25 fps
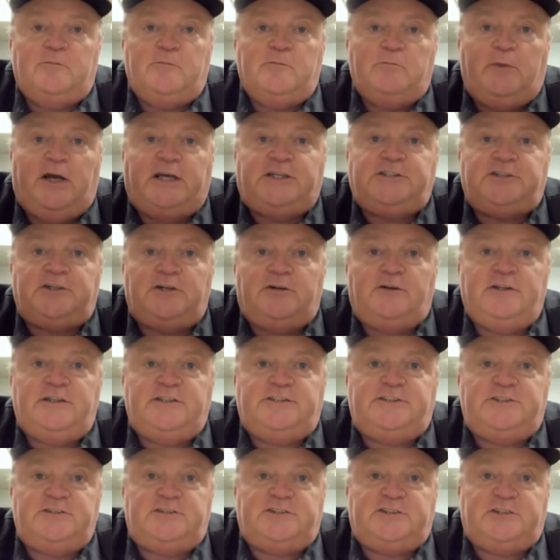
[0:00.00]
Make sure
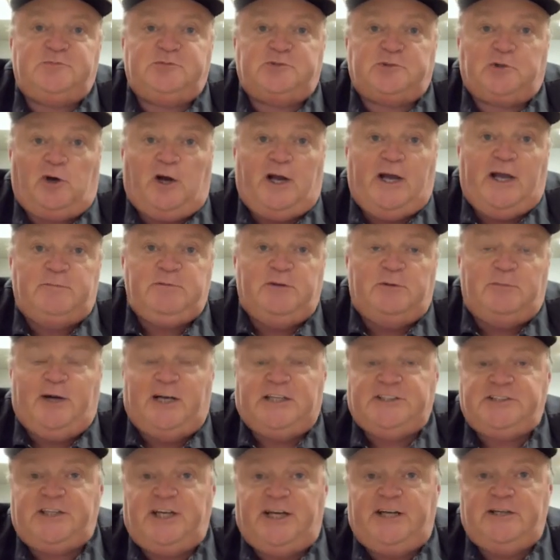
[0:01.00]
that you subscribe to
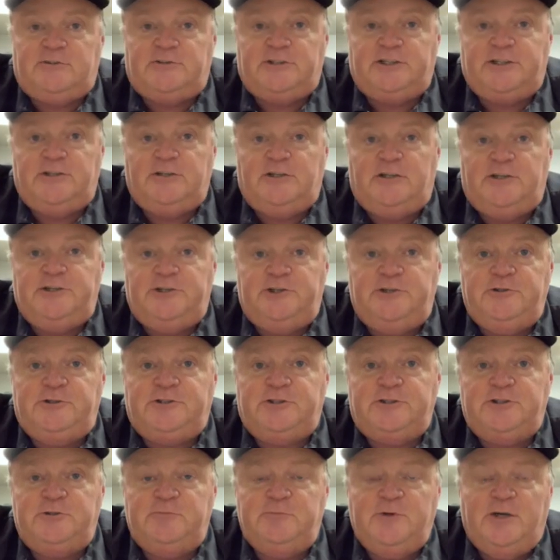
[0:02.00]
my channel here on
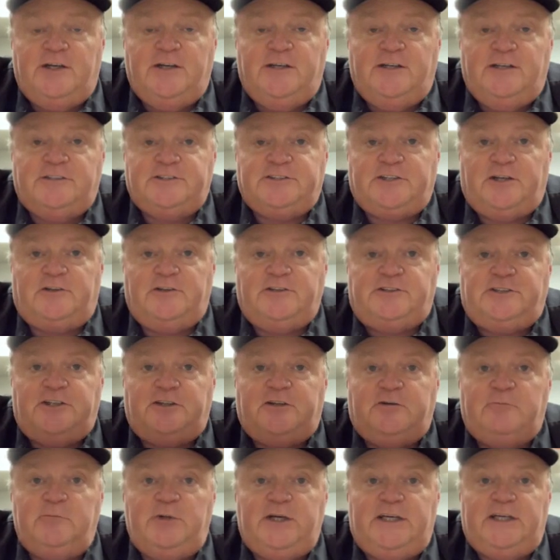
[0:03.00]
YouTube so that you
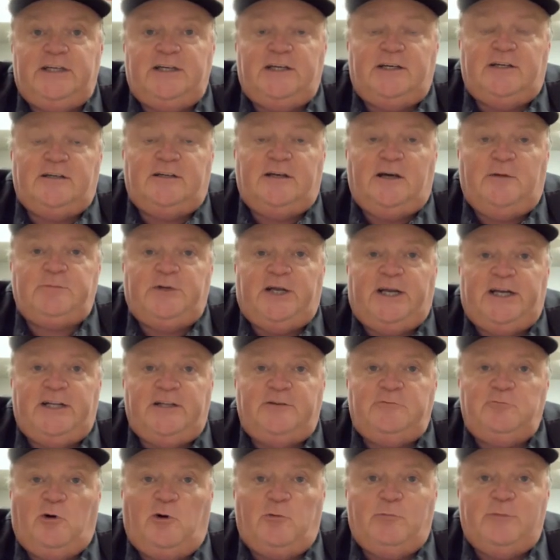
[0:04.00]
can be
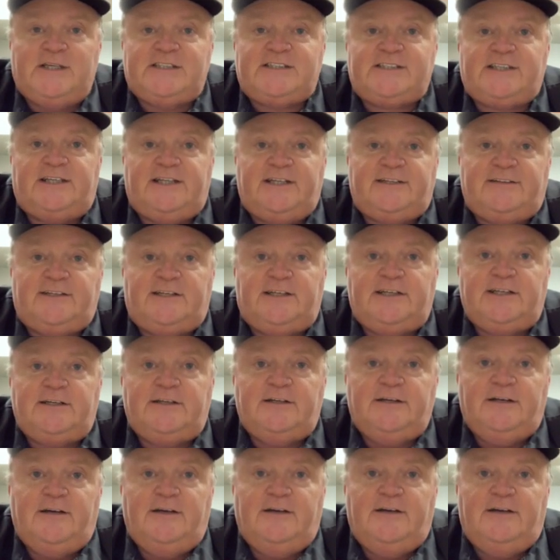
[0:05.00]
updated and won't miss anything.
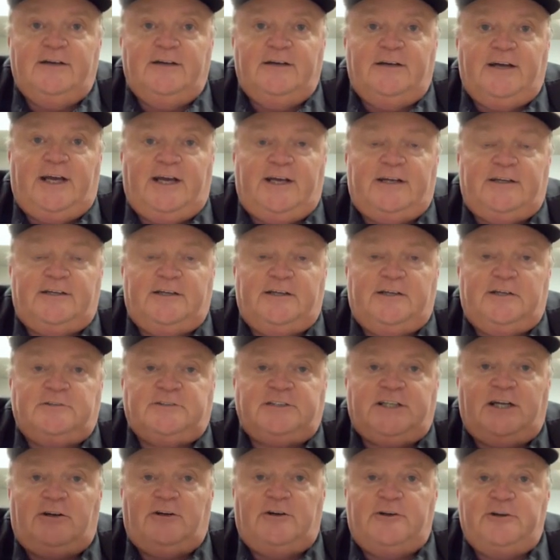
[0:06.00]
And
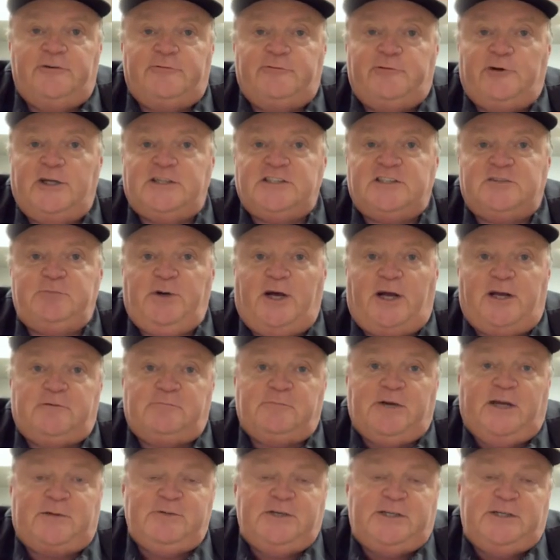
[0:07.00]
tell all your friends about it.
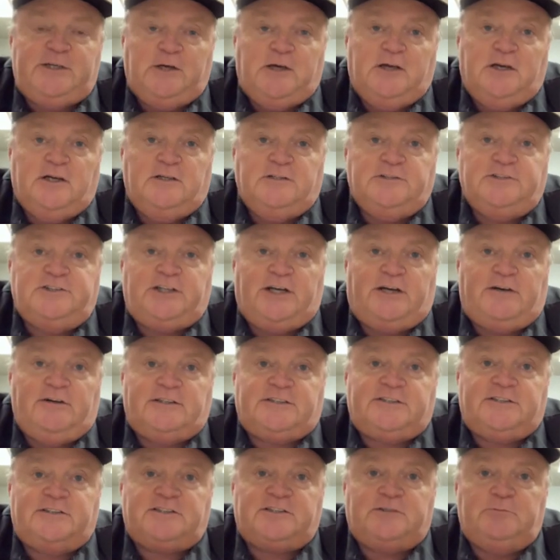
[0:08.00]
Maybe share
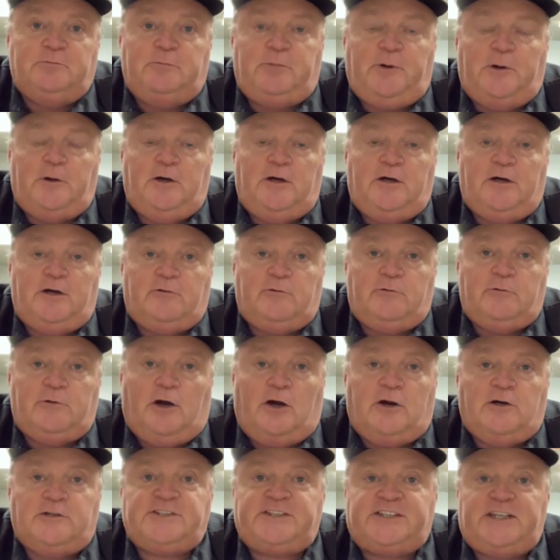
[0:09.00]
it to some
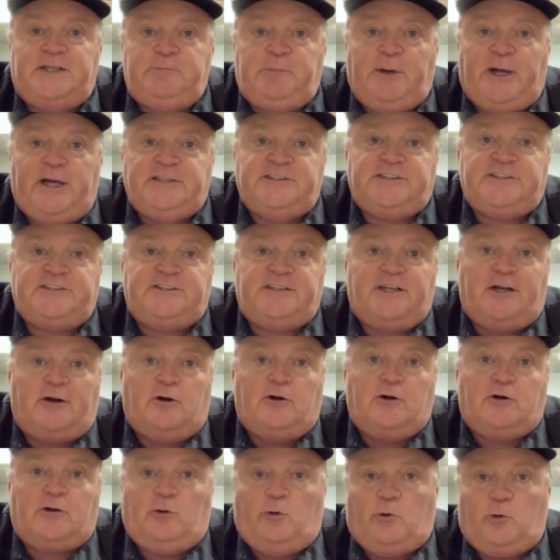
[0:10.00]
RC pages that
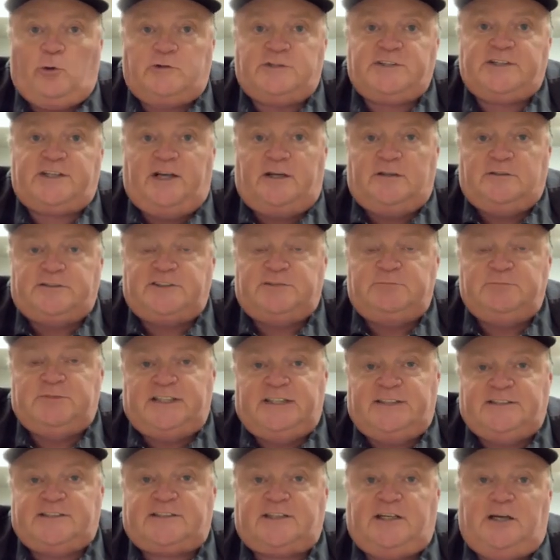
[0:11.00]
aren't quarter scale, some
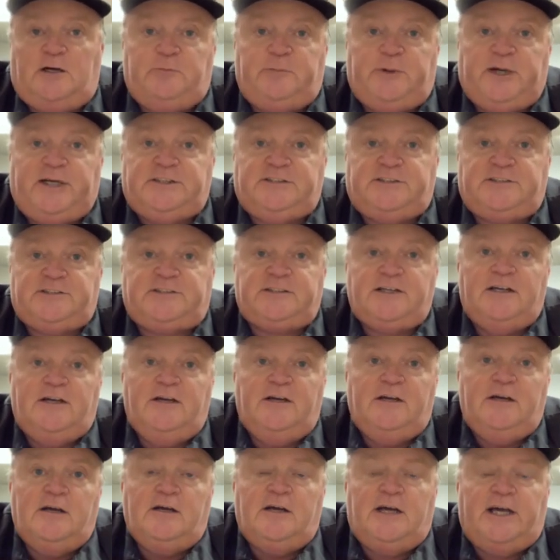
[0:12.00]
10th scale pages,
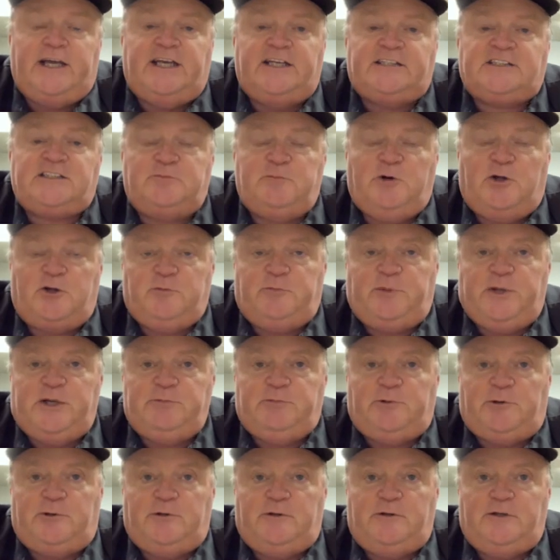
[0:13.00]
and get some other
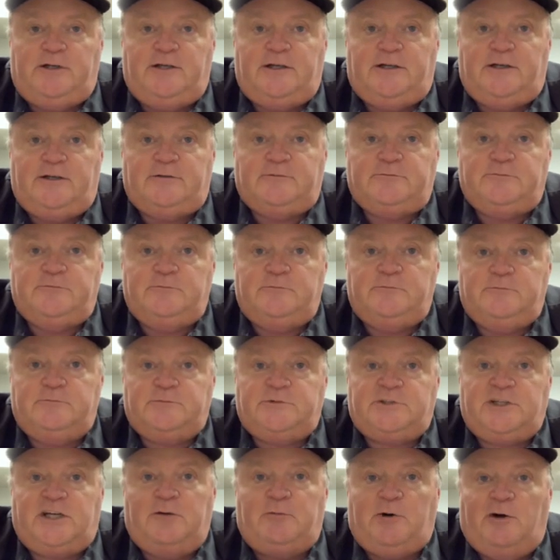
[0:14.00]
people
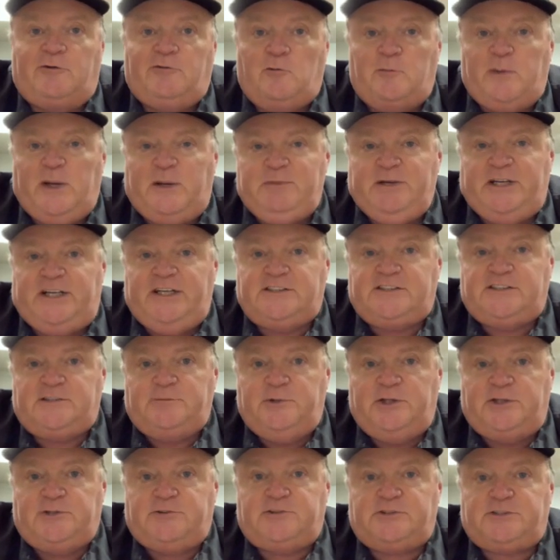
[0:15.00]
to come over, maybe get some
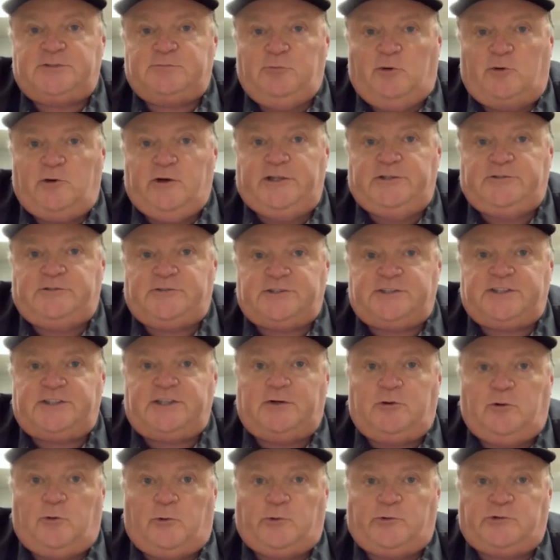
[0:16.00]
more interest
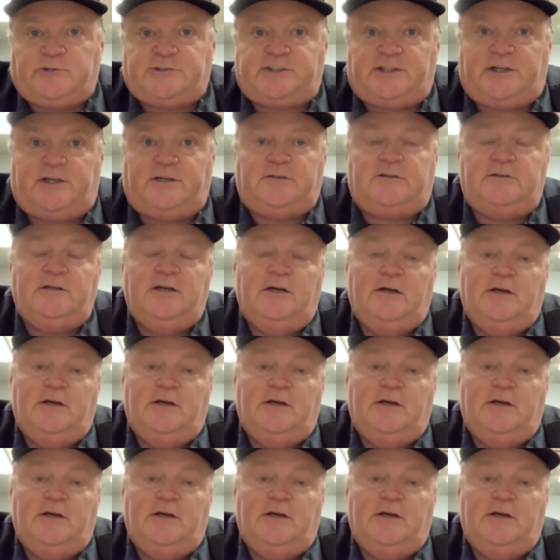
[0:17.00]
in quarter scale.